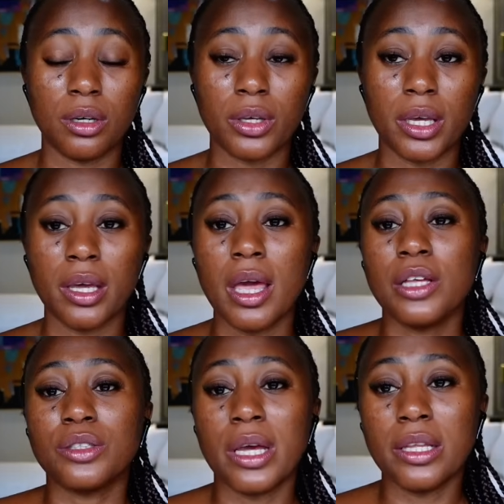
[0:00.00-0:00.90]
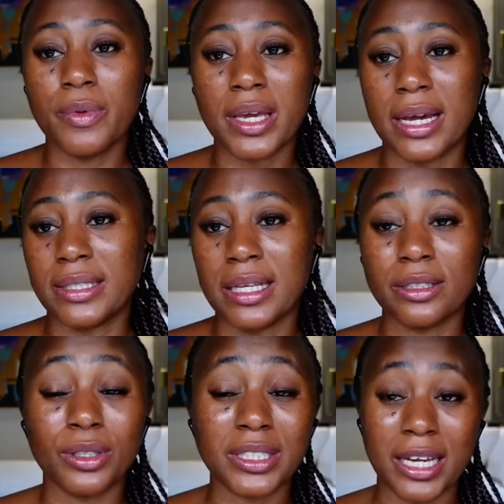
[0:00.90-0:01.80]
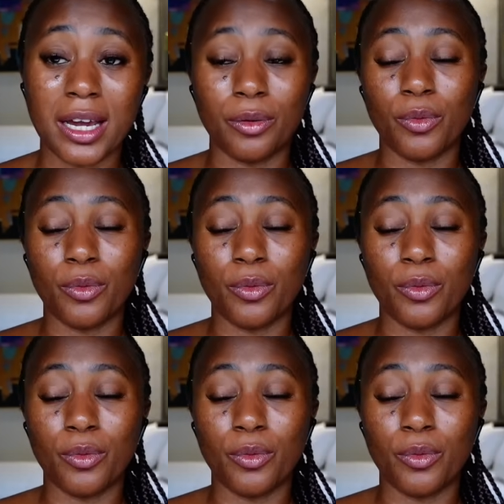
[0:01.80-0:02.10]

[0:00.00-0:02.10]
Okay, so anyway, guys, let's go check out